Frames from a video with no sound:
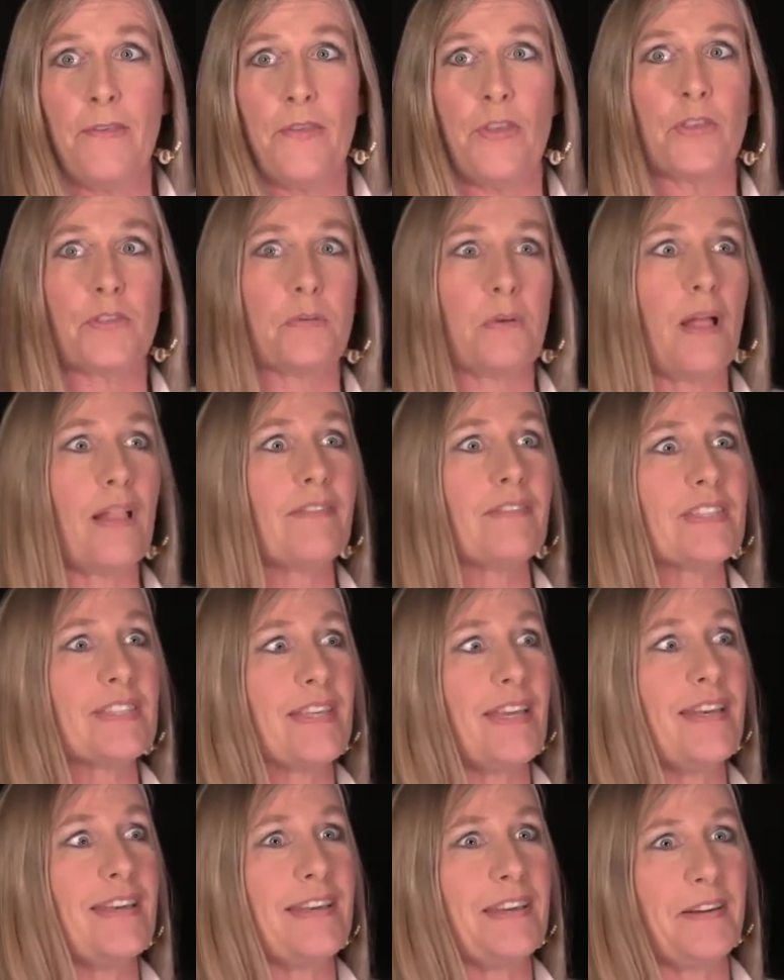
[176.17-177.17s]
And so all of a
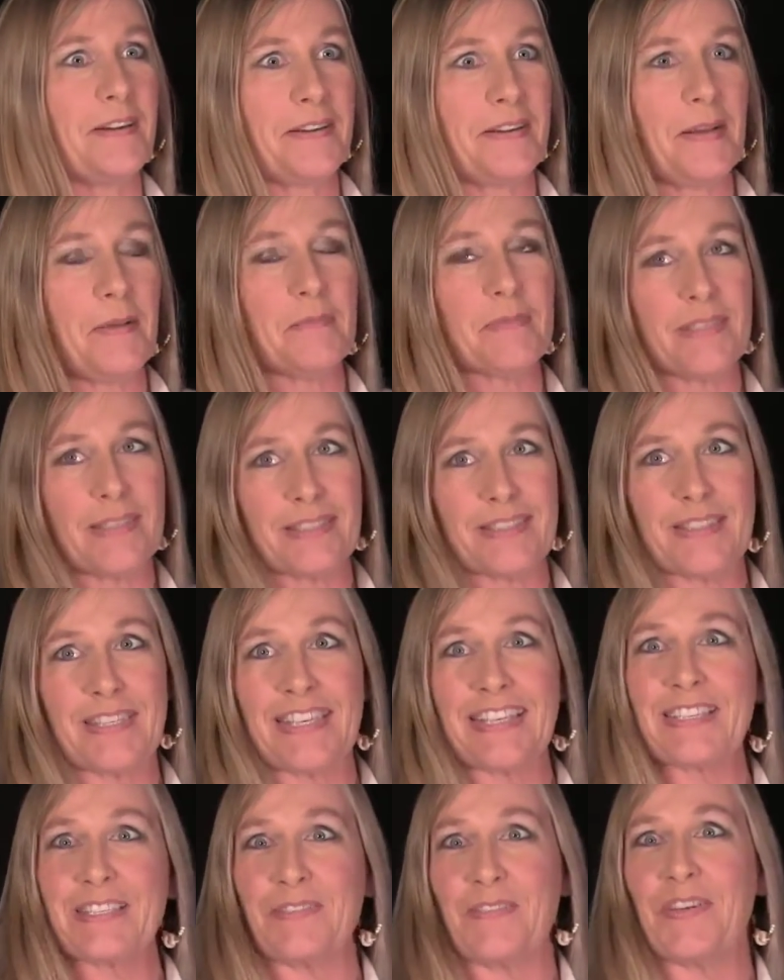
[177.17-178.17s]
sudden, here comes this
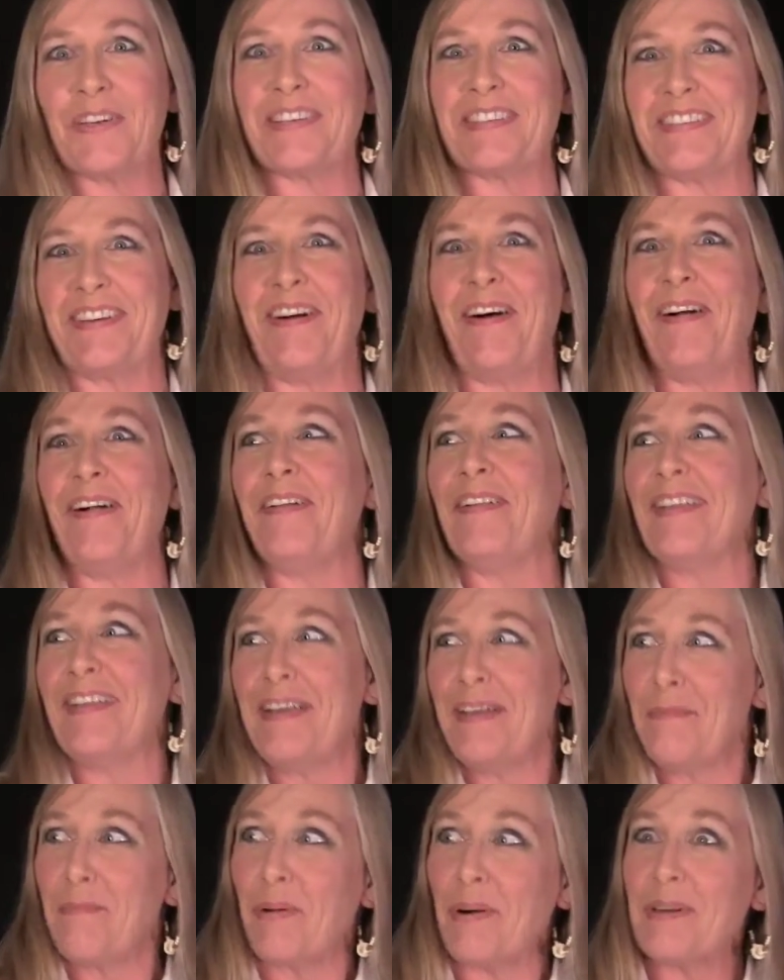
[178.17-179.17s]
6 foot tall
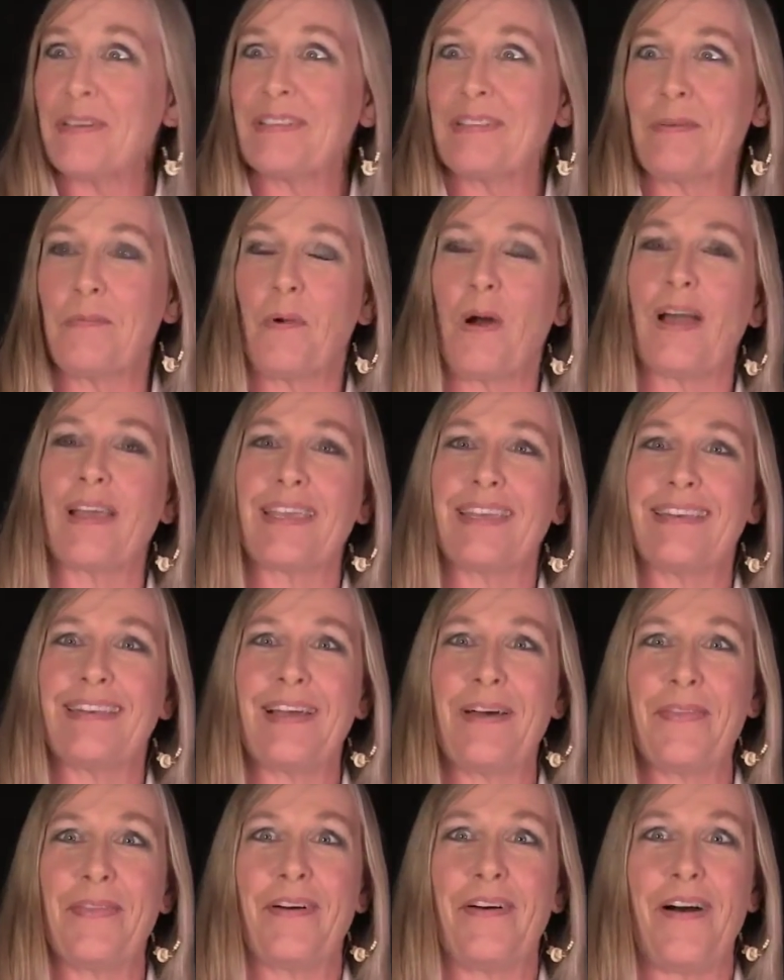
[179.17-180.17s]
person walking
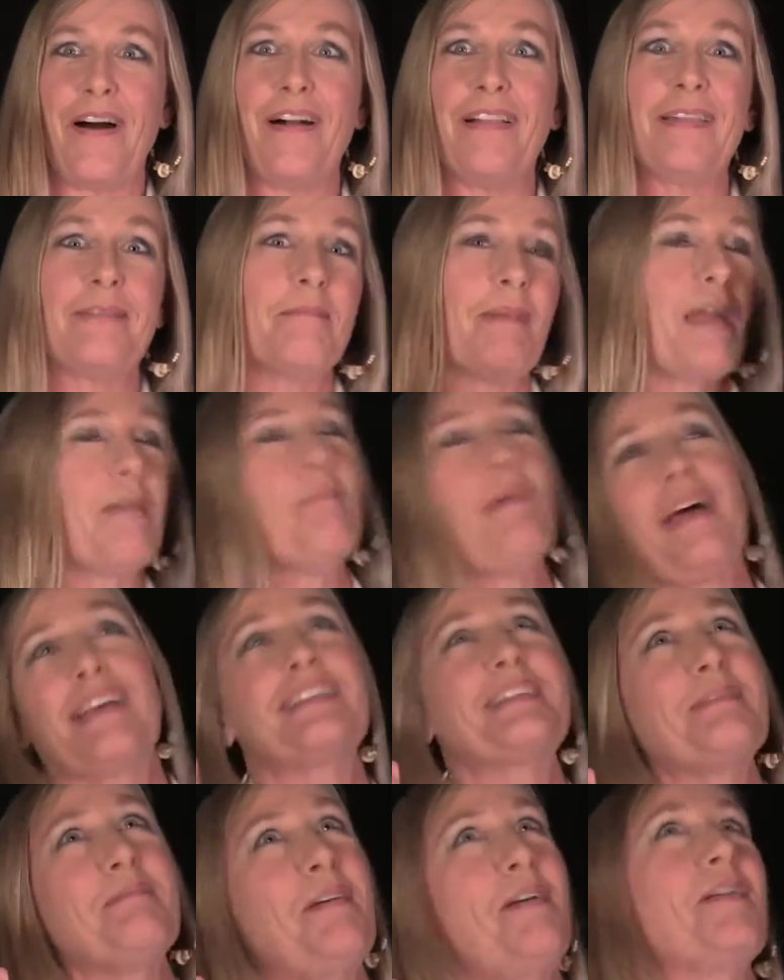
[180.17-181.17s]
down the hall, and my
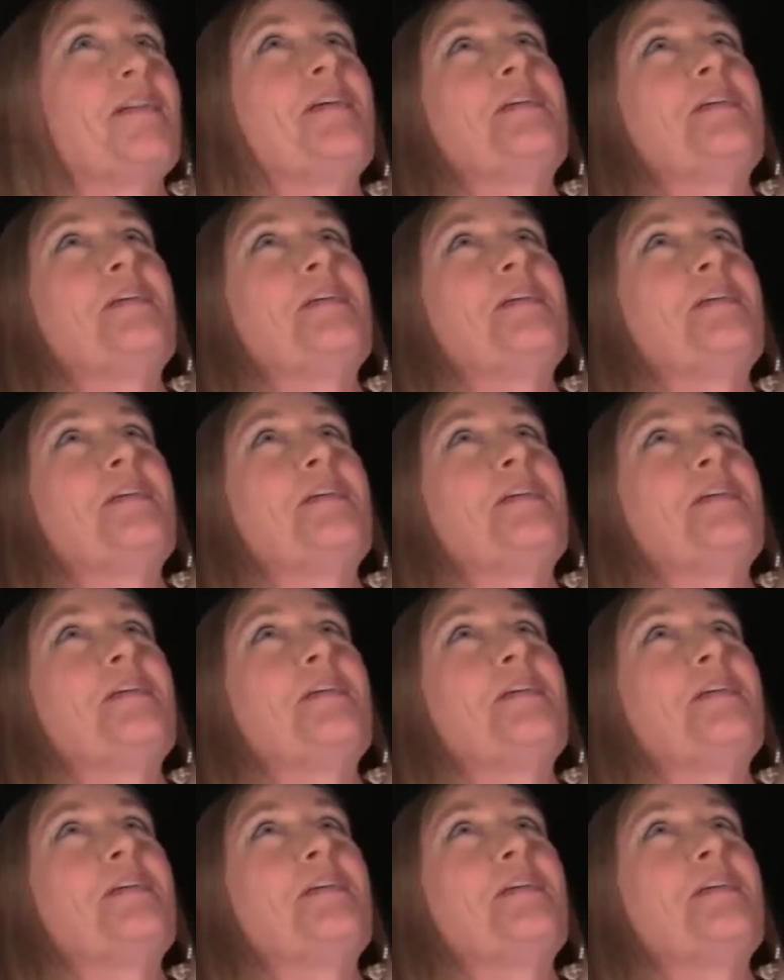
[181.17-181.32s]
basketball